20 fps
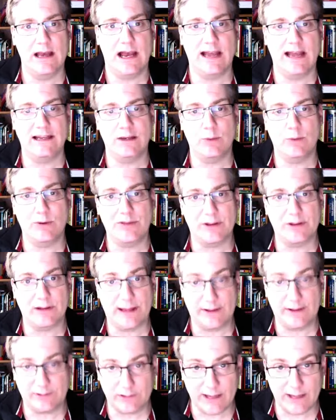I know what the
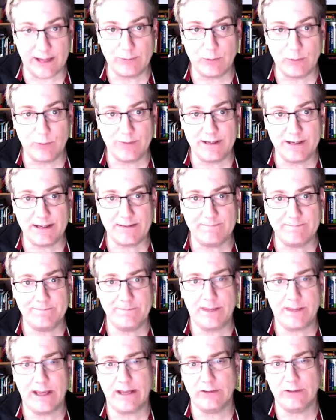last line will be,
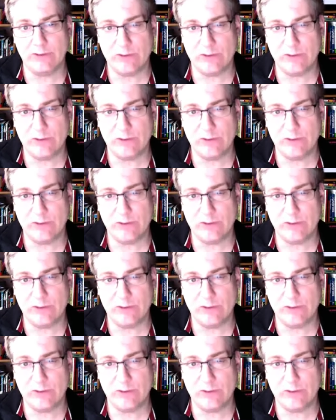I